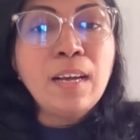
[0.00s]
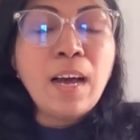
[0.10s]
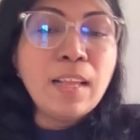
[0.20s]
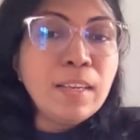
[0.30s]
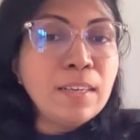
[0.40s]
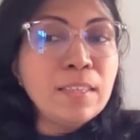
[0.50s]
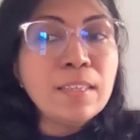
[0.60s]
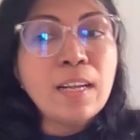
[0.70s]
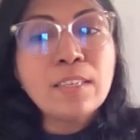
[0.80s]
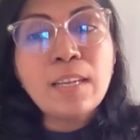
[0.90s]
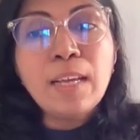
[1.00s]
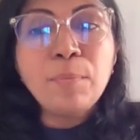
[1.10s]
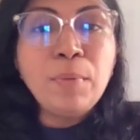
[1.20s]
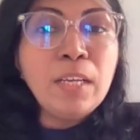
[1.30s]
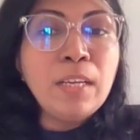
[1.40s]
other results
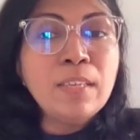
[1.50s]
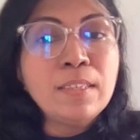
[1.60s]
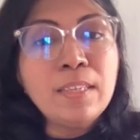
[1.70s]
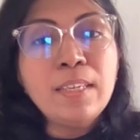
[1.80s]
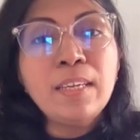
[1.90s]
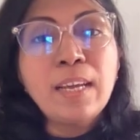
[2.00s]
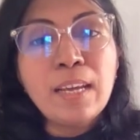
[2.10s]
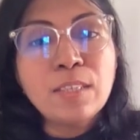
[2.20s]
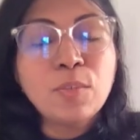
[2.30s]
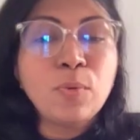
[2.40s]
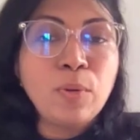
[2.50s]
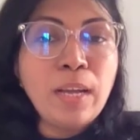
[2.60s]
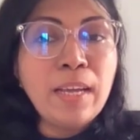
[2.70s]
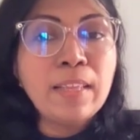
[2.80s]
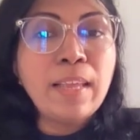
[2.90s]
like B, C, S, O,
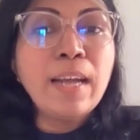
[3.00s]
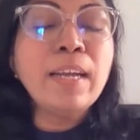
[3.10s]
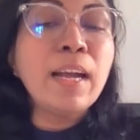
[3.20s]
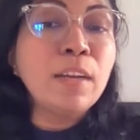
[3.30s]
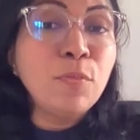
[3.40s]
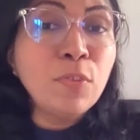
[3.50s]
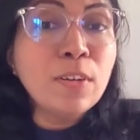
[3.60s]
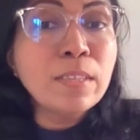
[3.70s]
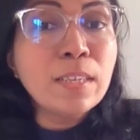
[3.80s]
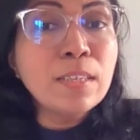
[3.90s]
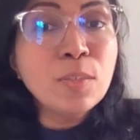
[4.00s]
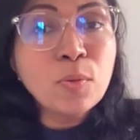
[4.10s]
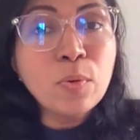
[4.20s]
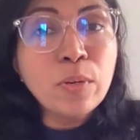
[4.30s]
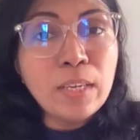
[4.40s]
like that, and if your Z
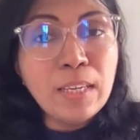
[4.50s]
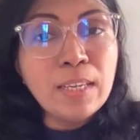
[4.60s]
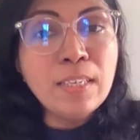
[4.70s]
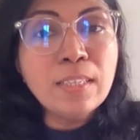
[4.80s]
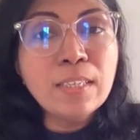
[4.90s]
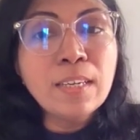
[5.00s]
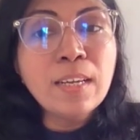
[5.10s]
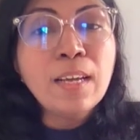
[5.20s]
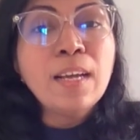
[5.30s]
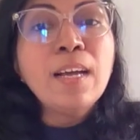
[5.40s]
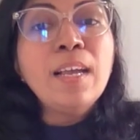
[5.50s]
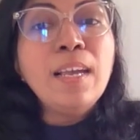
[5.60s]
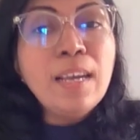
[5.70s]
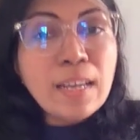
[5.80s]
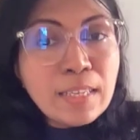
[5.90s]
score is
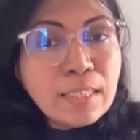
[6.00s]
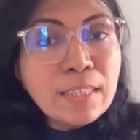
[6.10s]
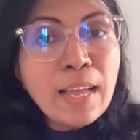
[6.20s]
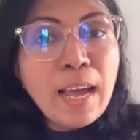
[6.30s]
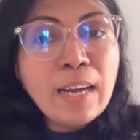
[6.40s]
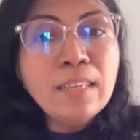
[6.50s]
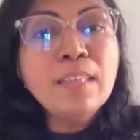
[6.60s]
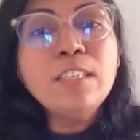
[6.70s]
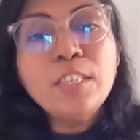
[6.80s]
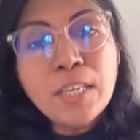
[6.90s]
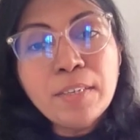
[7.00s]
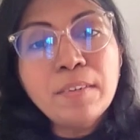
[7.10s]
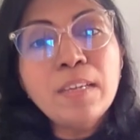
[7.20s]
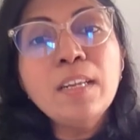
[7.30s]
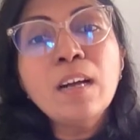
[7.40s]
less than the
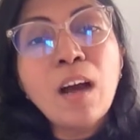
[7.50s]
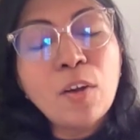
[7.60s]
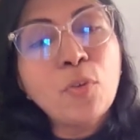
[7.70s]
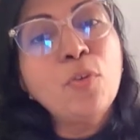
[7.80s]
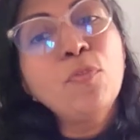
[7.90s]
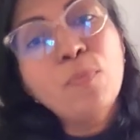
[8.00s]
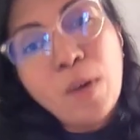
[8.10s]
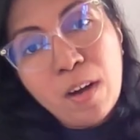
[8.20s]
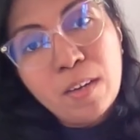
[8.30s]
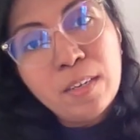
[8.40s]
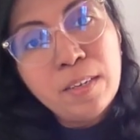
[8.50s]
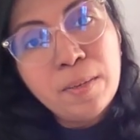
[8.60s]
general cutoff mark.